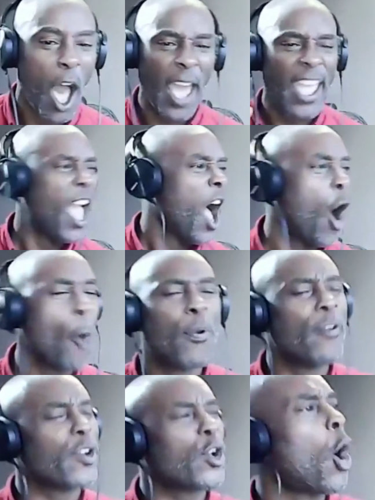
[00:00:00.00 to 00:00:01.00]
I hope
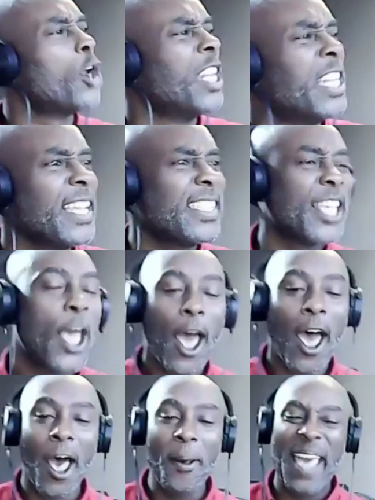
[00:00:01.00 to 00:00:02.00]
we're recording this.
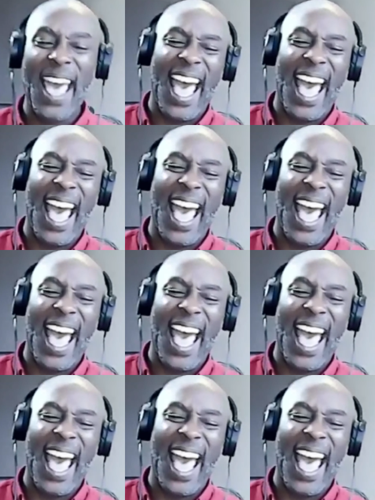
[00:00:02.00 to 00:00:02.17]
Wow!